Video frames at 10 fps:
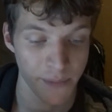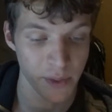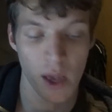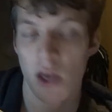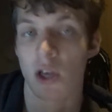
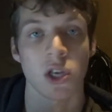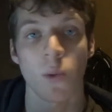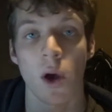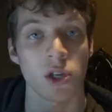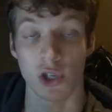You weren't
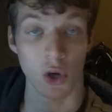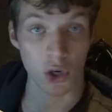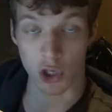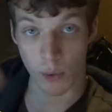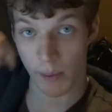shocked. You
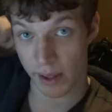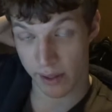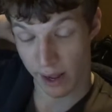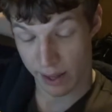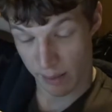were taking
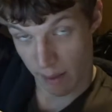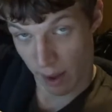the mic.